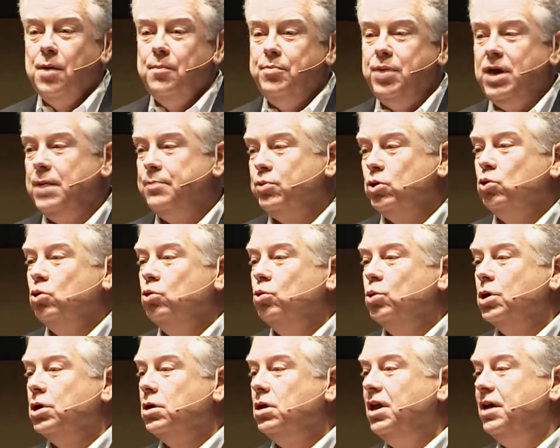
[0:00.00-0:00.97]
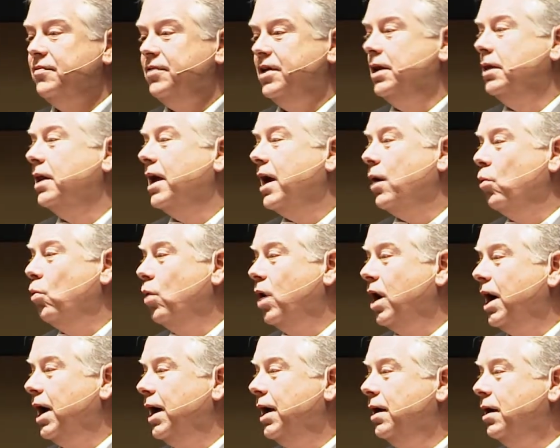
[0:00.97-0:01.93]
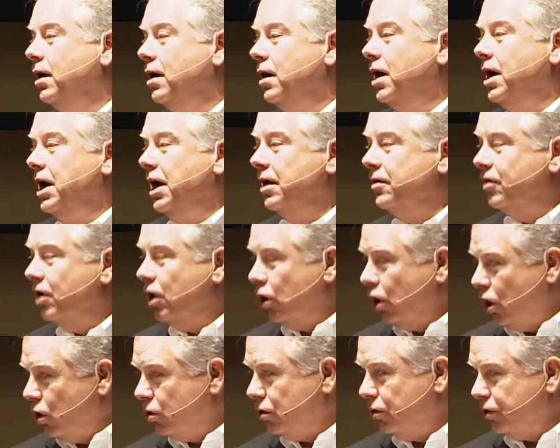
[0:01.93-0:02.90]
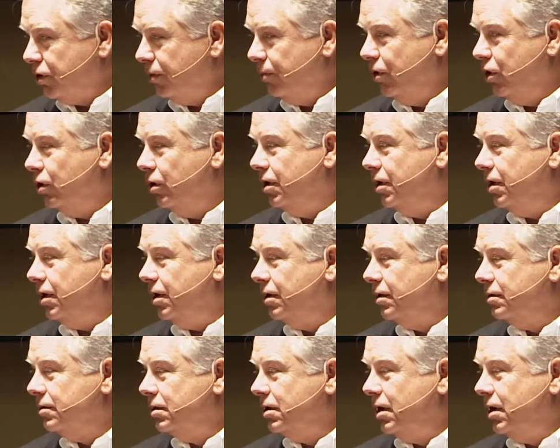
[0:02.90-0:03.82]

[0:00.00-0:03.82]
people who are living that way in their local community